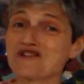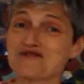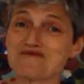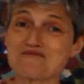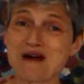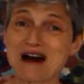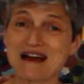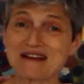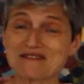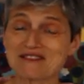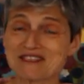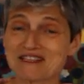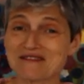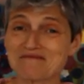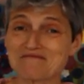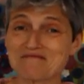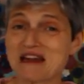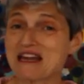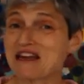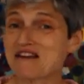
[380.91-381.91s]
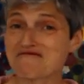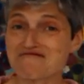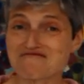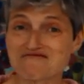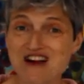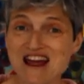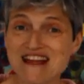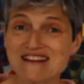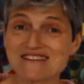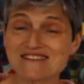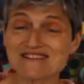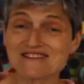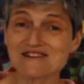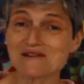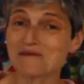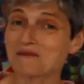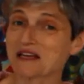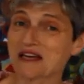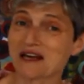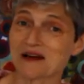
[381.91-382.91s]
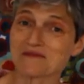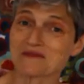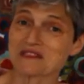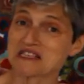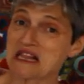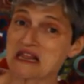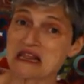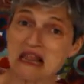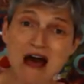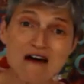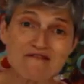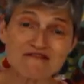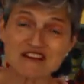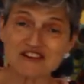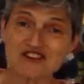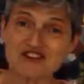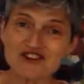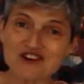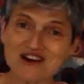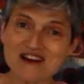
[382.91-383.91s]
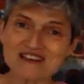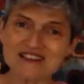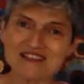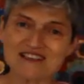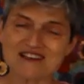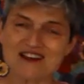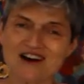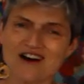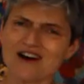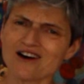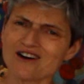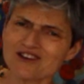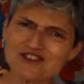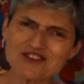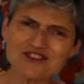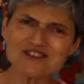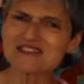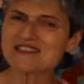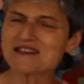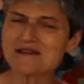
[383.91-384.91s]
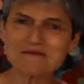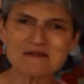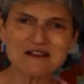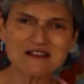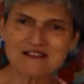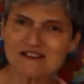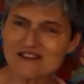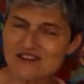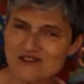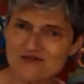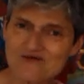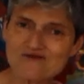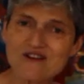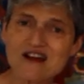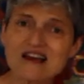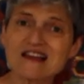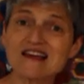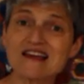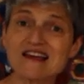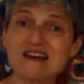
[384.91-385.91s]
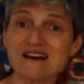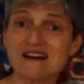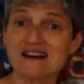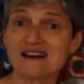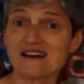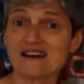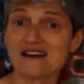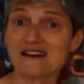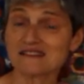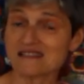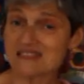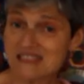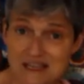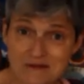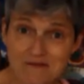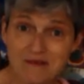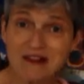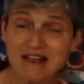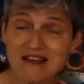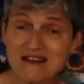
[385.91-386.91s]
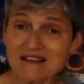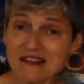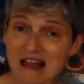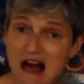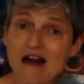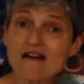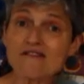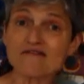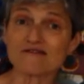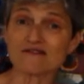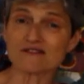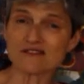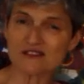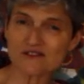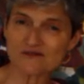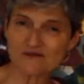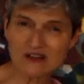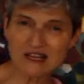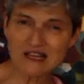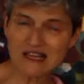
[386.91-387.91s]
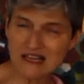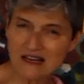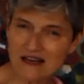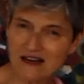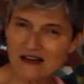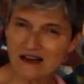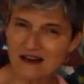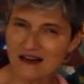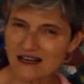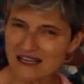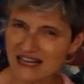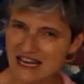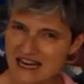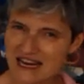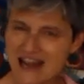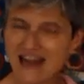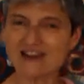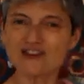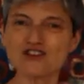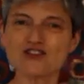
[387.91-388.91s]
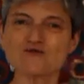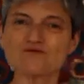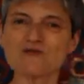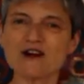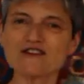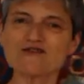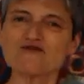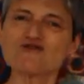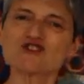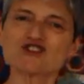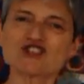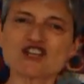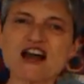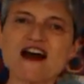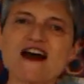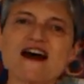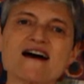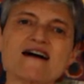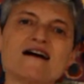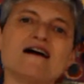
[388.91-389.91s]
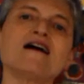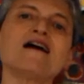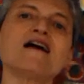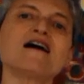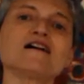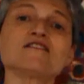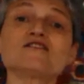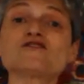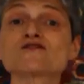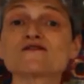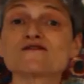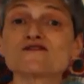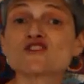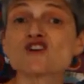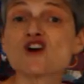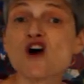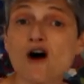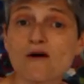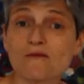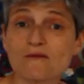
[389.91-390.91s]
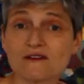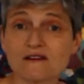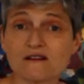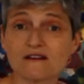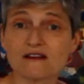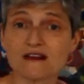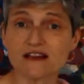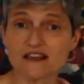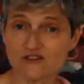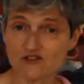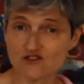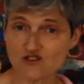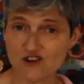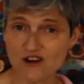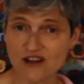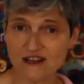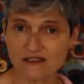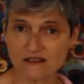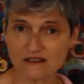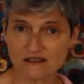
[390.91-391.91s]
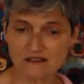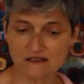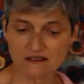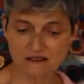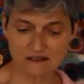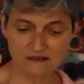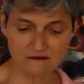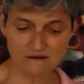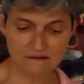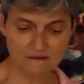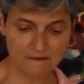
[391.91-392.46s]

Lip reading: You might make a friend that becomes a love interest, or just somebody that you really deeply love. There's a really a connection where you share a lot of common interests.